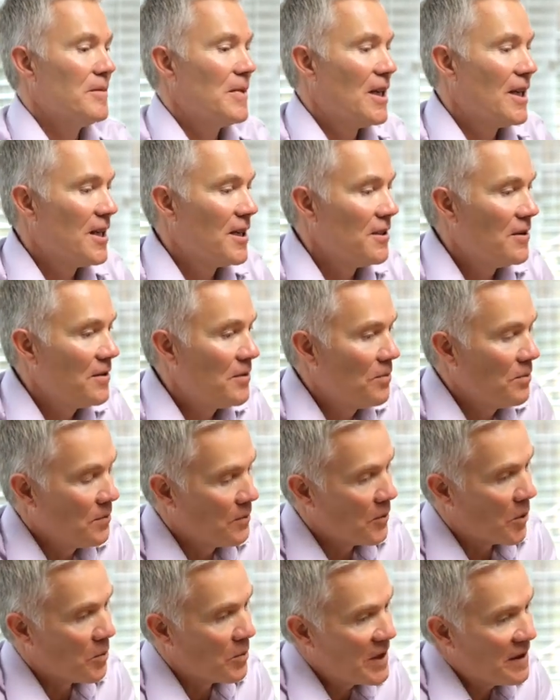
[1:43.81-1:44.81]
And
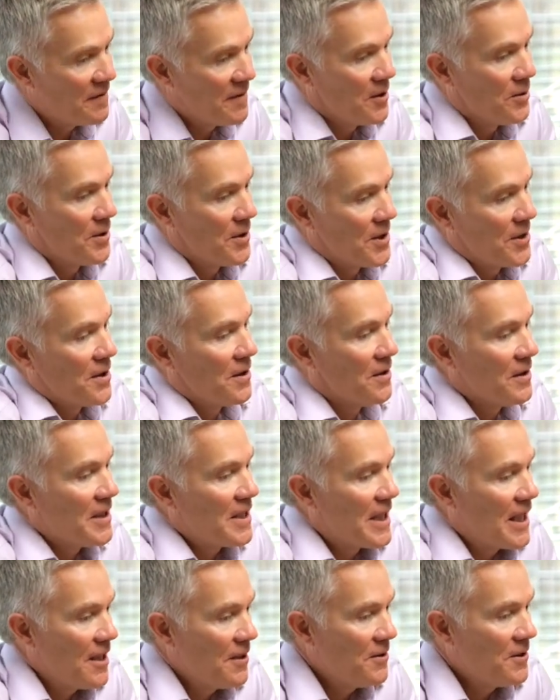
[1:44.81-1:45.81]
what we focused on
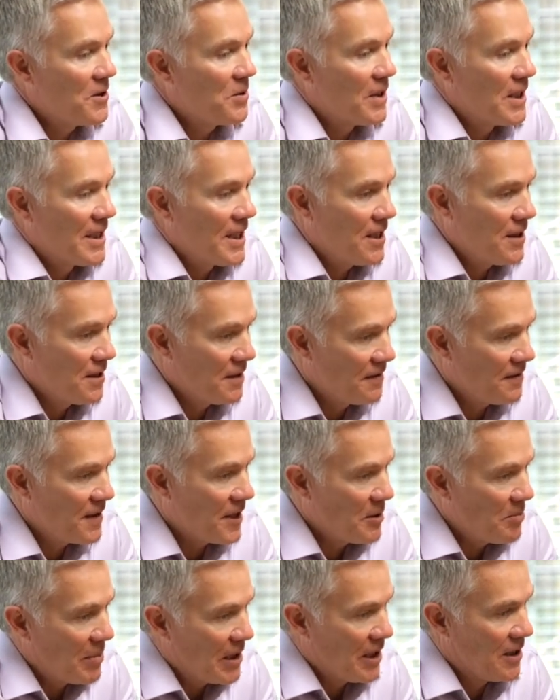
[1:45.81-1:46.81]
is how to
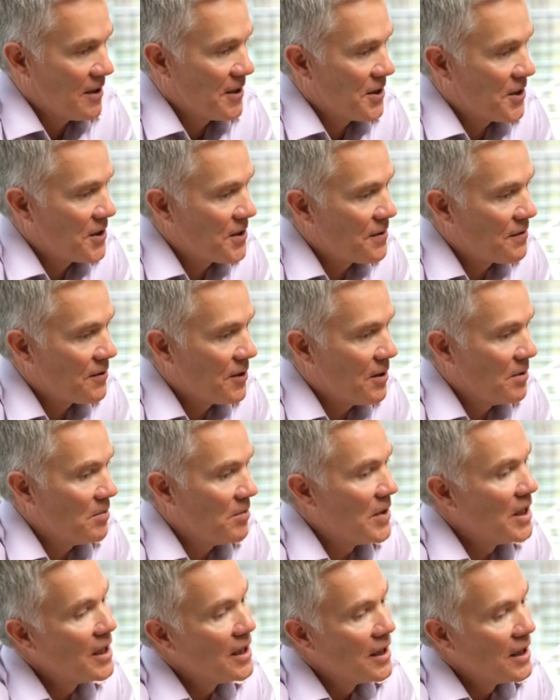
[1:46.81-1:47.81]
identify plants
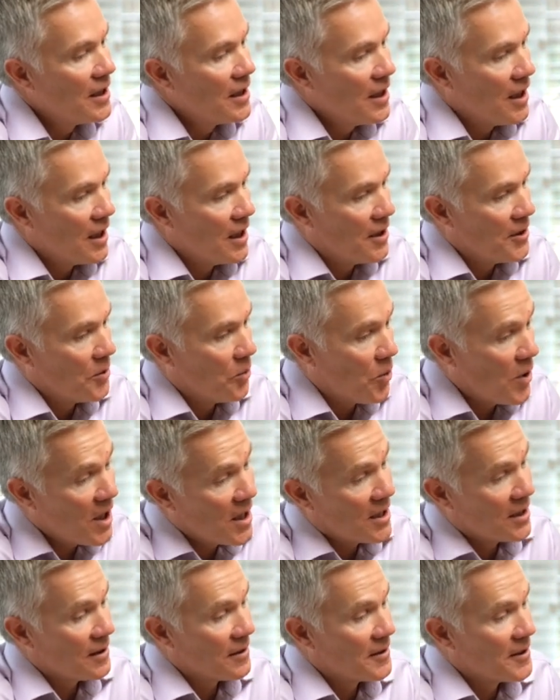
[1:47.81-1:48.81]
from the
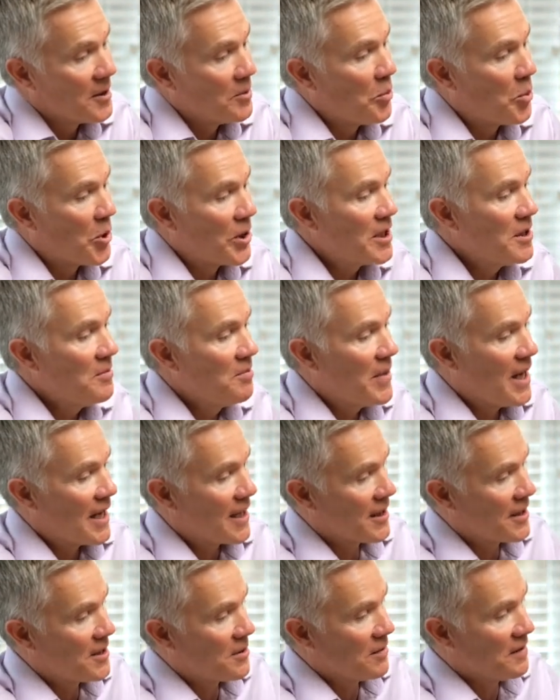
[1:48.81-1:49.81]
wild and bring them
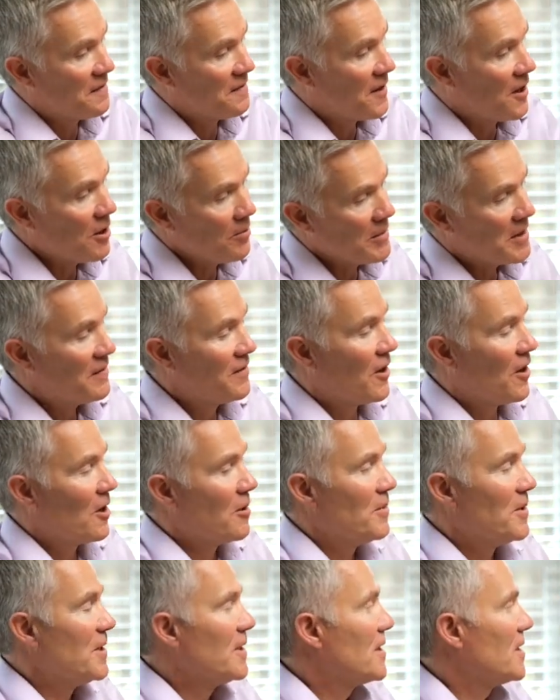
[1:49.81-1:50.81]
back to a farm
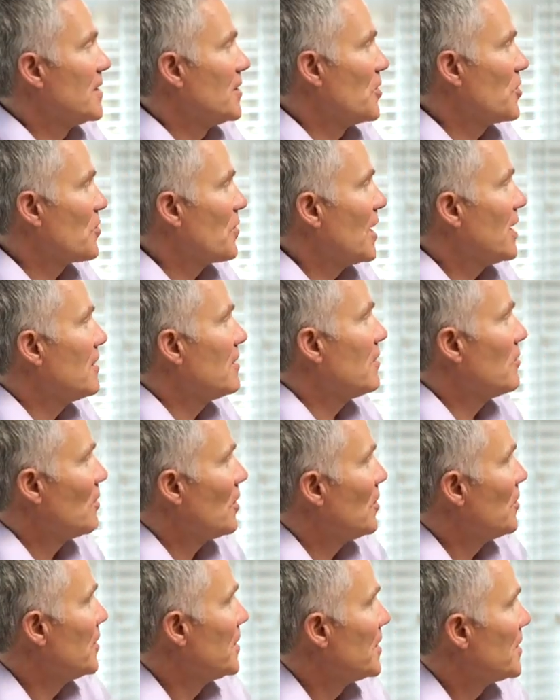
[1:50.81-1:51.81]
environment and train
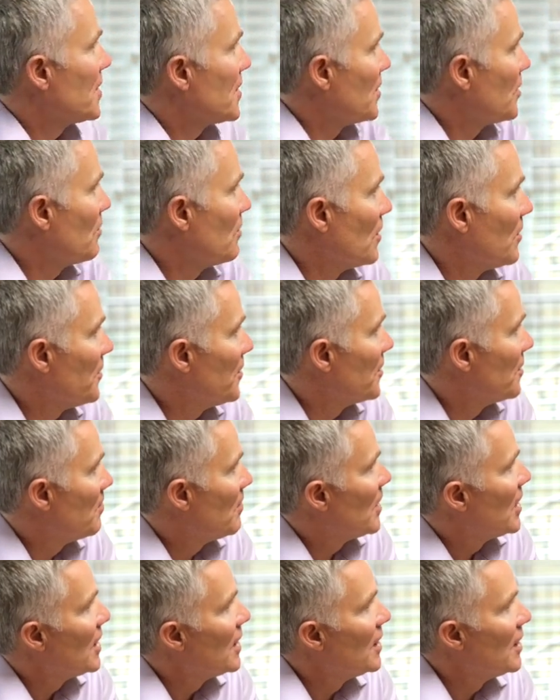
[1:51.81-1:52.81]
growers to grow
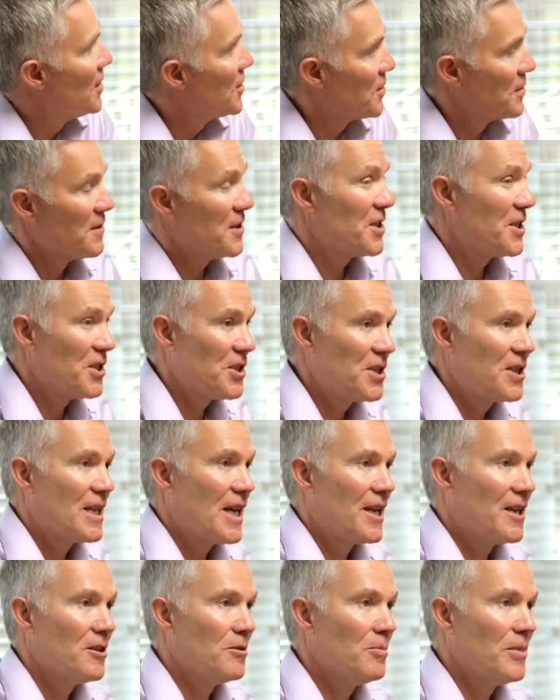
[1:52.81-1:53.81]
them sort of
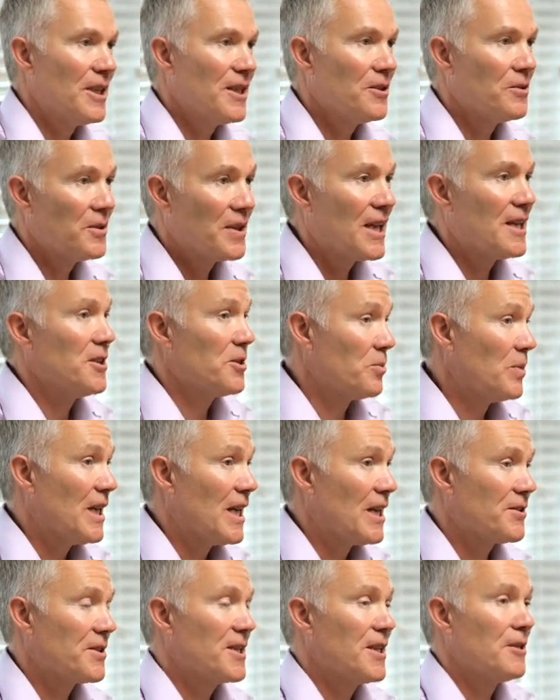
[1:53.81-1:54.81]
sustainably, or as we
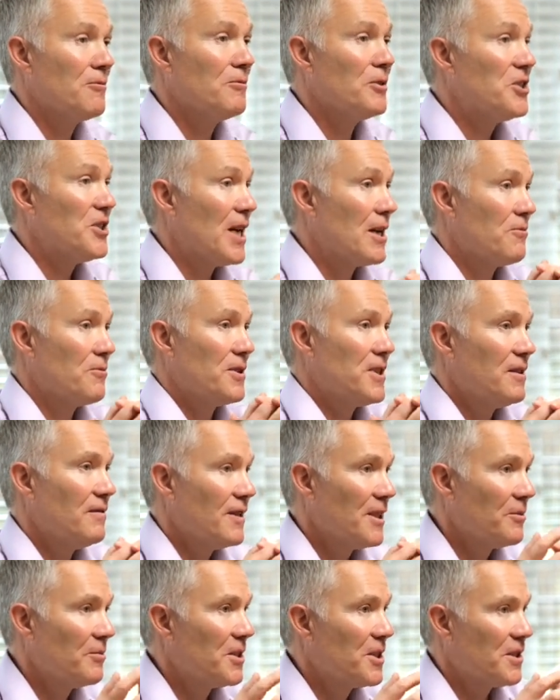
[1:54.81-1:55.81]
now say,
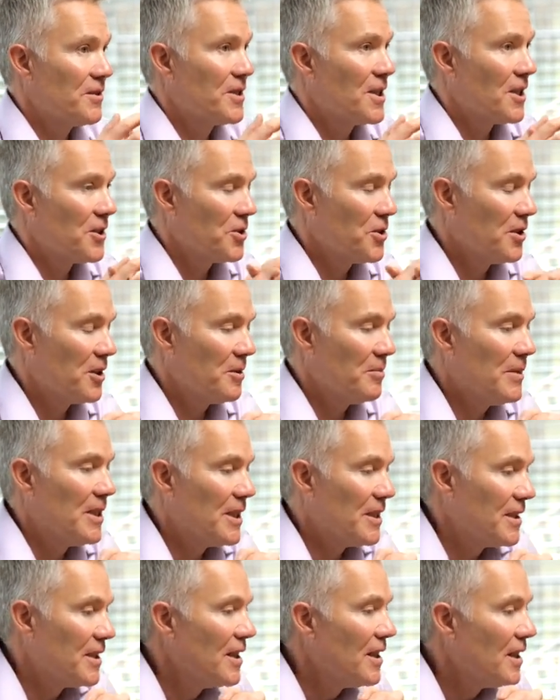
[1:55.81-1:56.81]
regeneratively, which I'll touch on in a
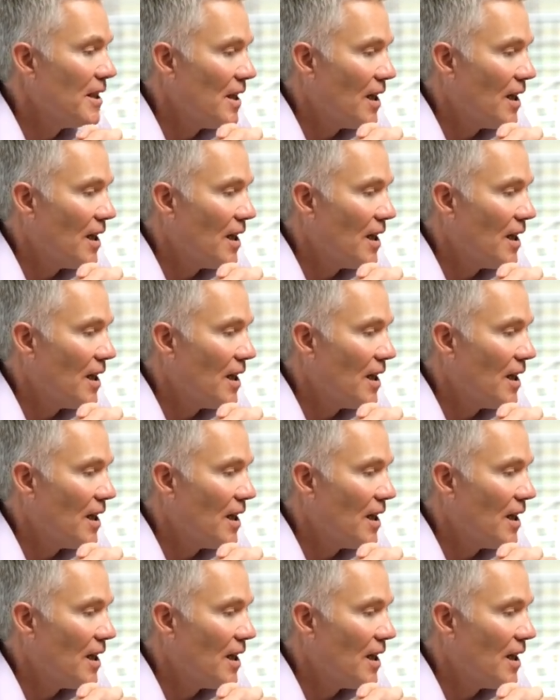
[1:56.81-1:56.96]
minute,